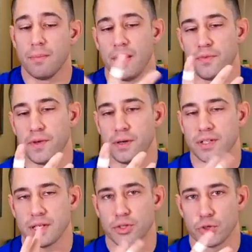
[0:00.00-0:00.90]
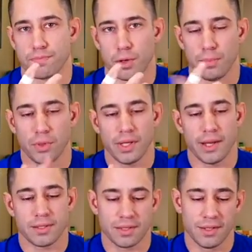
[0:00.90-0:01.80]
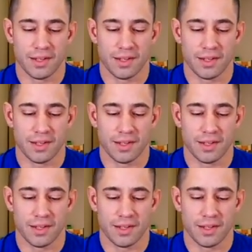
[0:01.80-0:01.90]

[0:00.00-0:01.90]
My finger has not turned purple yet.